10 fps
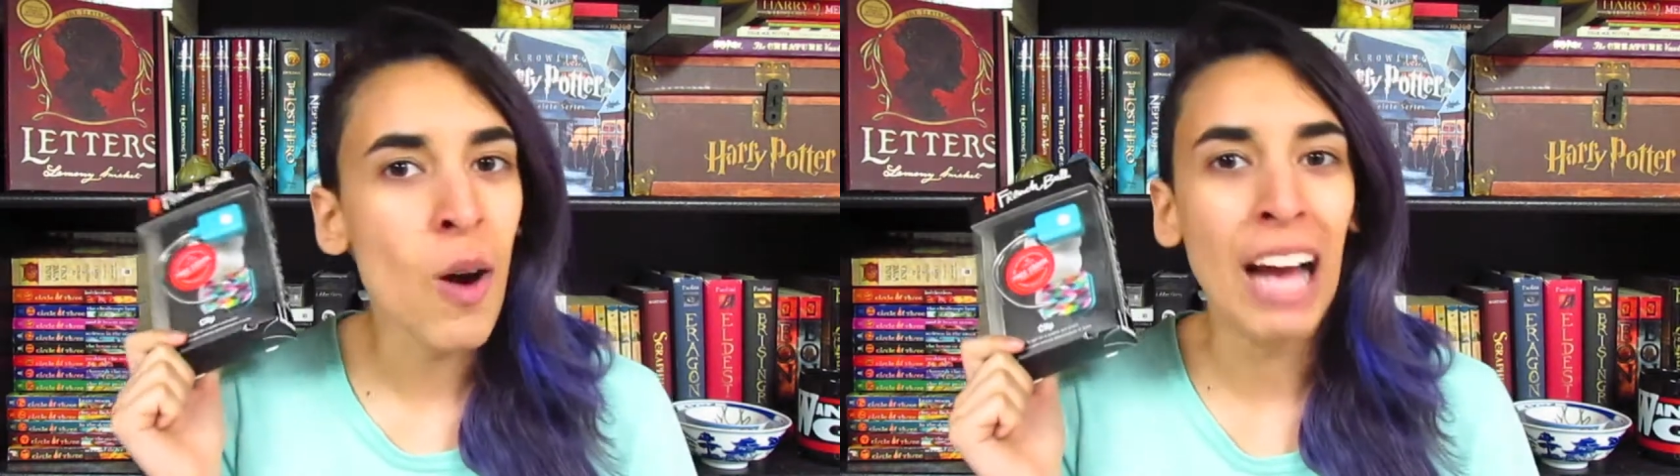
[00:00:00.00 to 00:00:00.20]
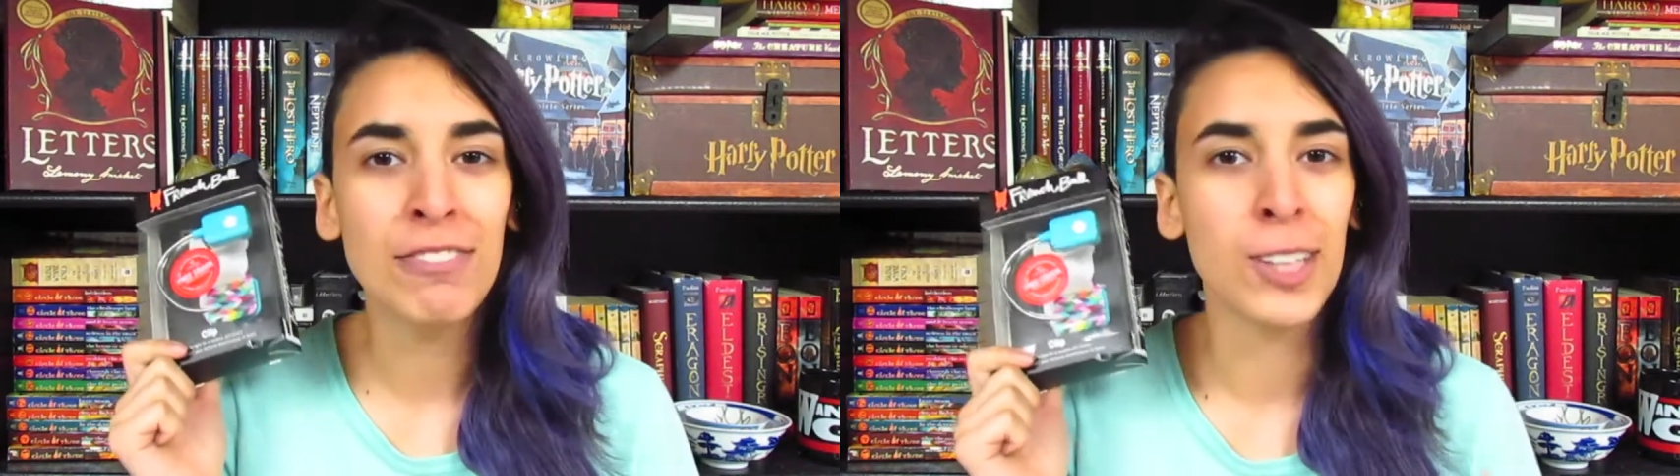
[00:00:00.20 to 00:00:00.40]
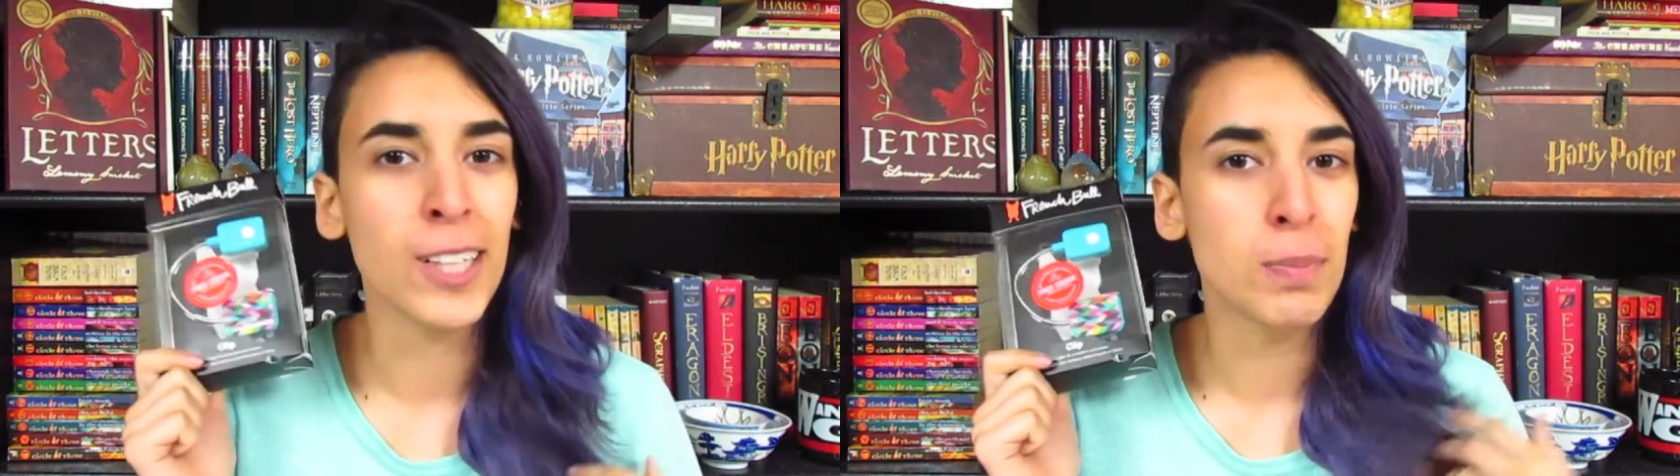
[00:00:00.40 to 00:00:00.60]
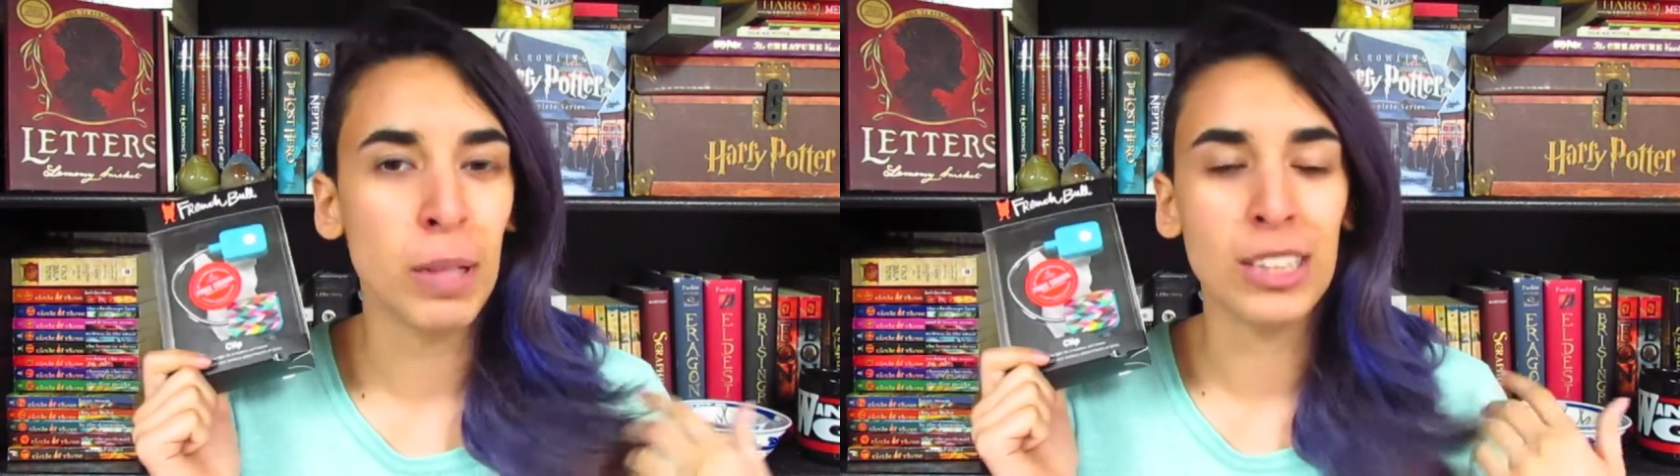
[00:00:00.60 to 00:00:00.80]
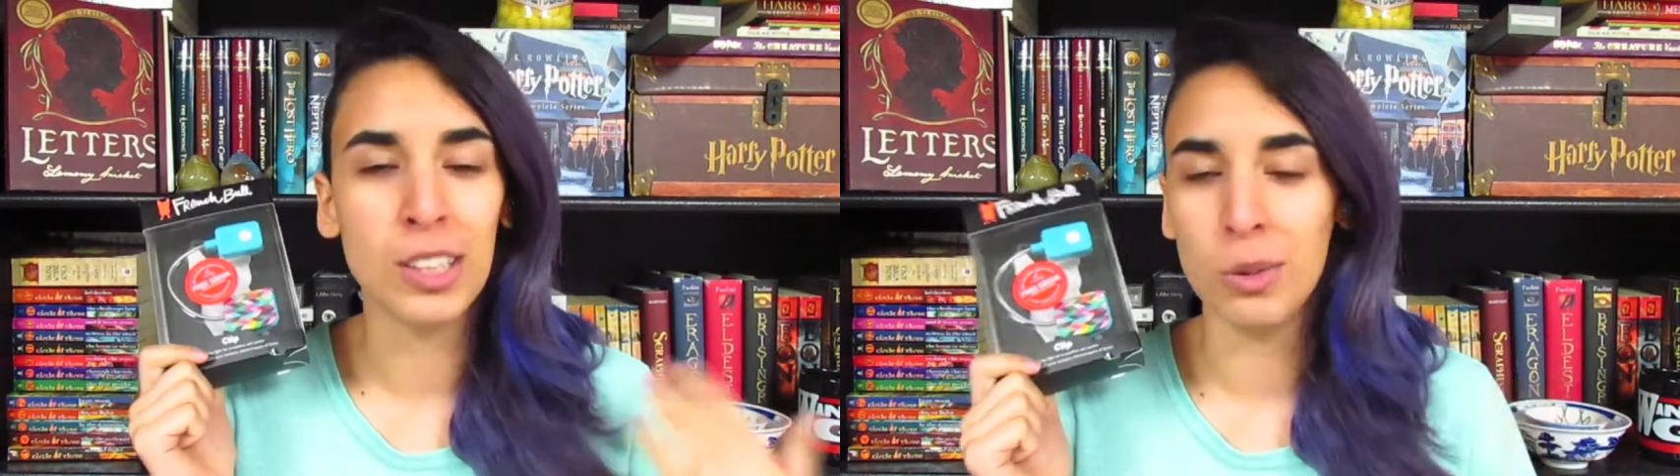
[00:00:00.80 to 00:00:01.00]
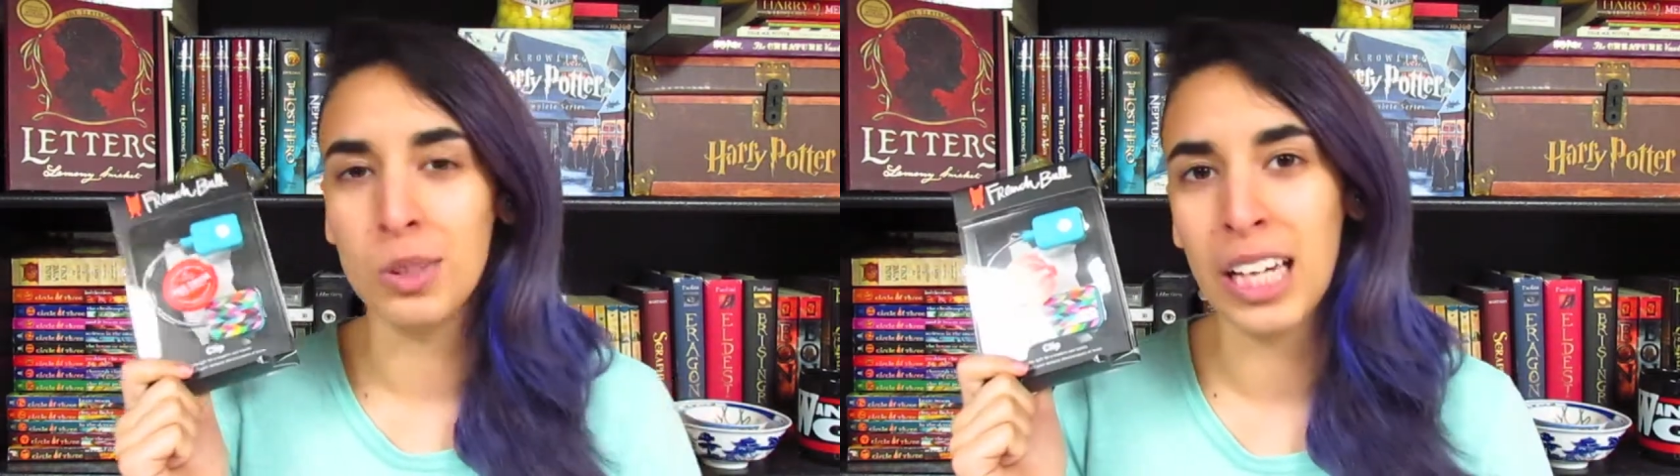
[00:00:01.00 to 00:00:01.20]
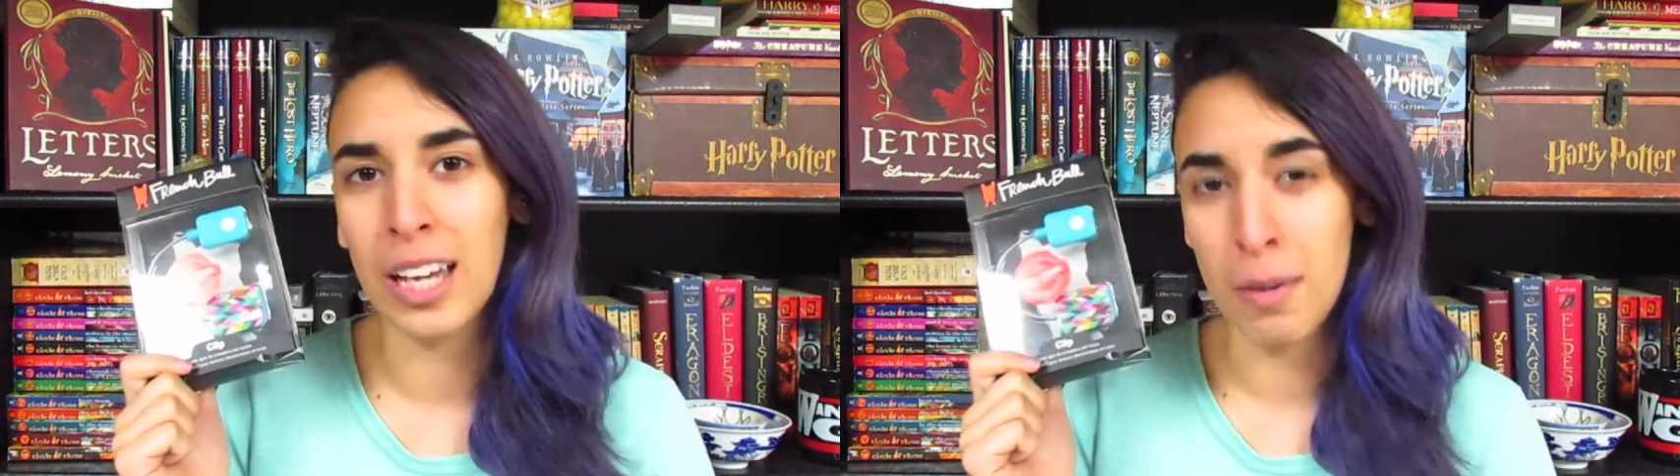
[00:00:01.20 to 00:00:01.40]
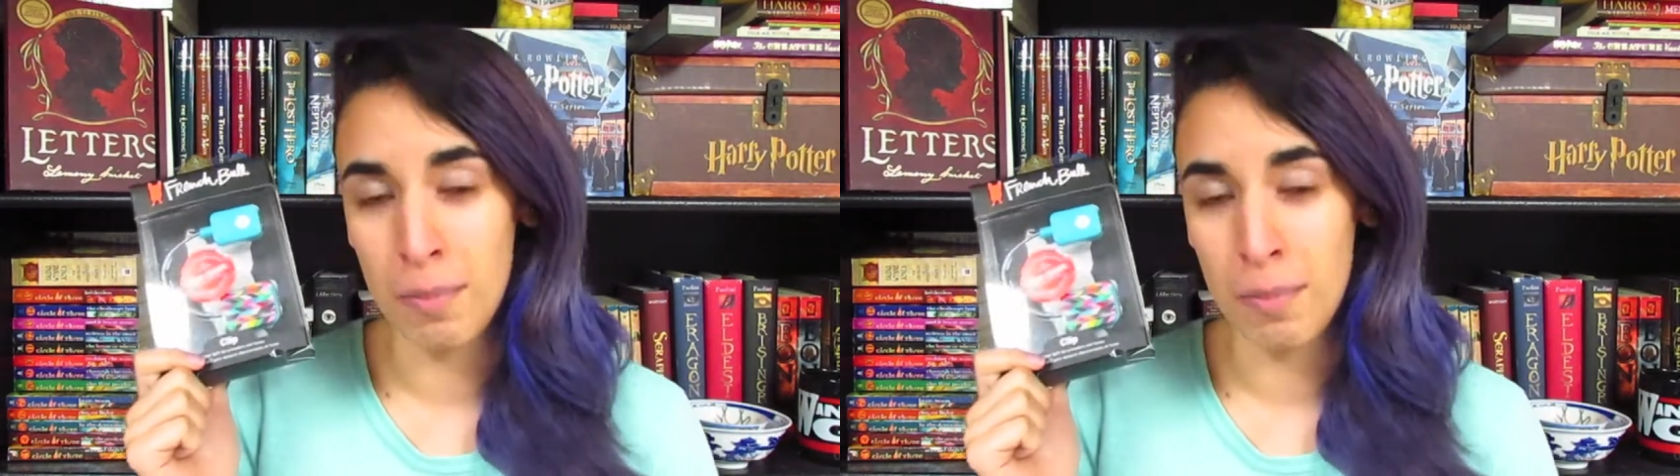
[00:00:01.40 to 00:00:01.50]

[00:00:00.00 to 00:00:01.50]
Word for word: I've just been using